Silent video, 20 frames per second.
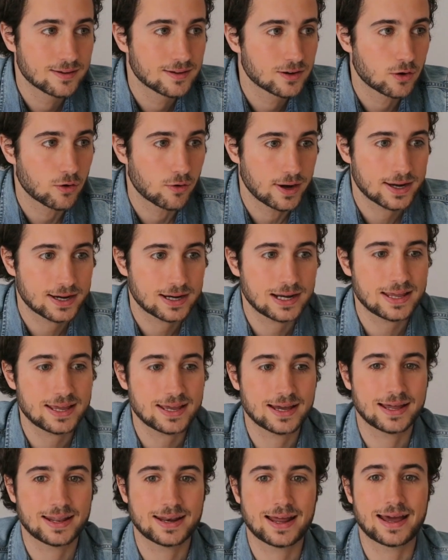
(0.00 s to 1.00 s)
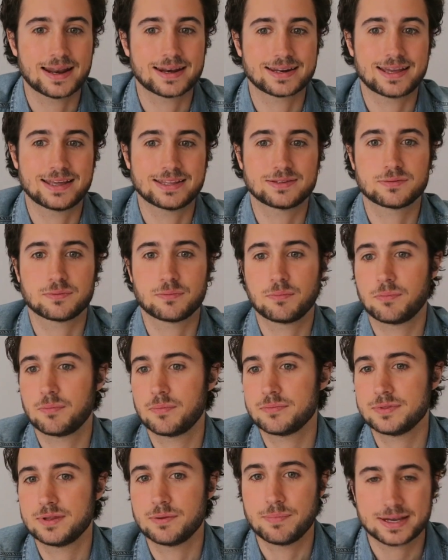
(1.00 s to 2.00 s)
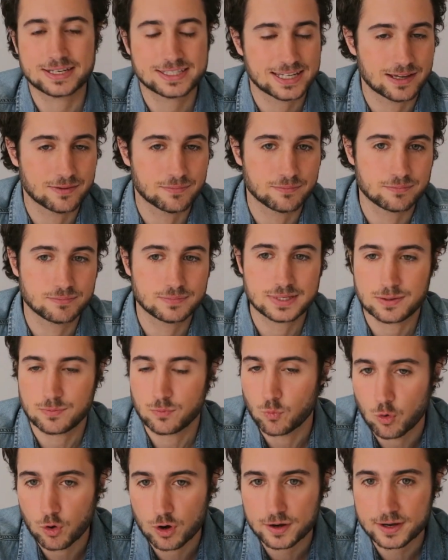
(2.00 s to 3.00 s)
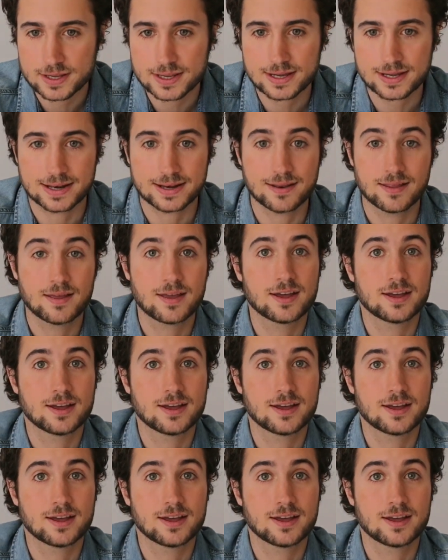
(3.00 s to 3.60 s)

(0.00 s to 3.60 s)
correctly and get the Mexican team working, and